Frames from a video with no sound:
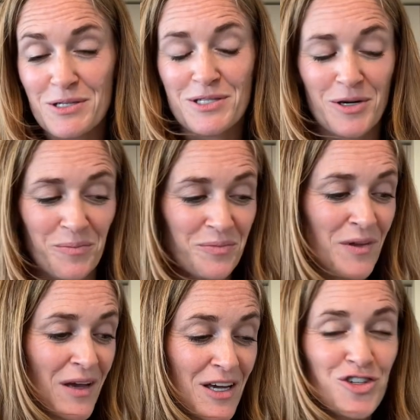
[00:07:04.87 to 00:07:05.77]
So
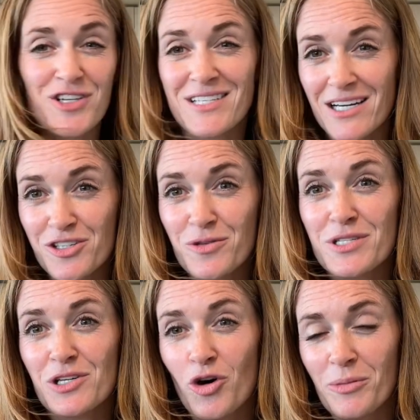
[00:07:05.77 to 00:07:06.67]
Tres Cantos
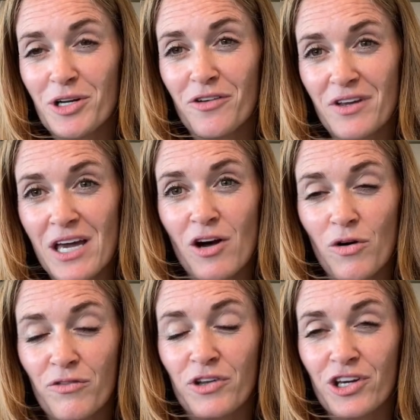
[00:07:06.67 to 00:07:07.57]
and Cominar Viejo
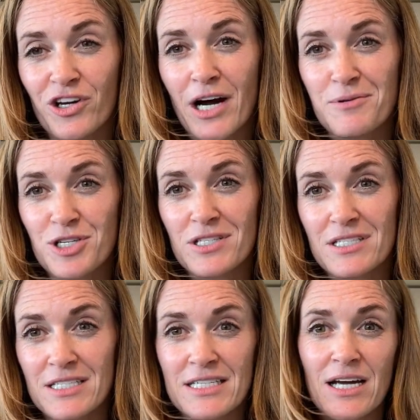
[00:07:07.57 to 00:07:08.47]
are really good options
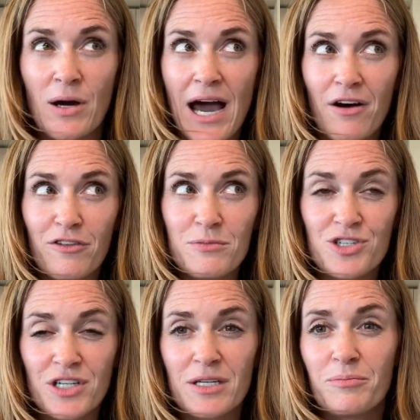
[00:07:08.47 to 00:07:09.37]
to stay out of
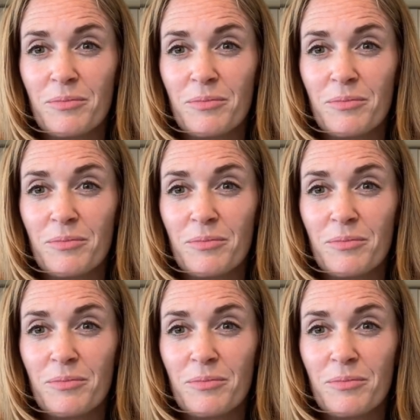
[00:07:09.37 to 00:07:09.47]
Madrid,